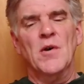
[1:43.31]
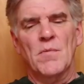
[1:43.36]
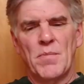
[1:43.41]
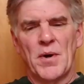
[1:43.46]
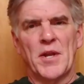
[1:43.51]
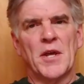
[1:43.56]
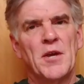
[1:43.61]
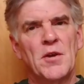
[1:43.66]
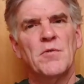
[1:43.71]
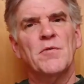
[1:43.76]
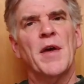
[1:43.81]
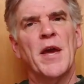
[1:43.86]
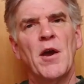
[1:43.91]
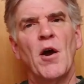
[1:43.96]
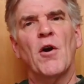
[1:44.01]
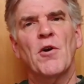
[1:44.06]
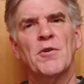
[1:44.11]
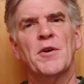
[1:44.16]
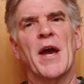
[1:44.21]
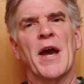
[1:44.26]
but here they
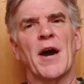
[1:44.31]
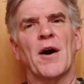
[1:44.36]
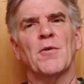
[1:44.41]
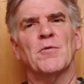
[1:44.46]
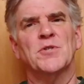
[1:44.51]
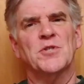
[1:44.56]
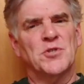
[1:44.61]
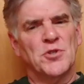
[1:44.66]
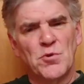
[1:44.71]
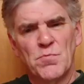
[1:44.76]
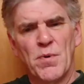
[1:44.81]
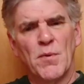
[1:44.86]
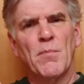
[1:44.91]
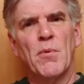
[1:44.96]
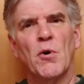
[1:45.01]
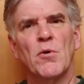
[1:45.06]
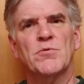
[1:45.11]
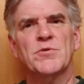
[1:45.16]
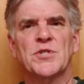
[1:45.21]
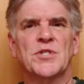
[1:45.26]
are now in Super Bowl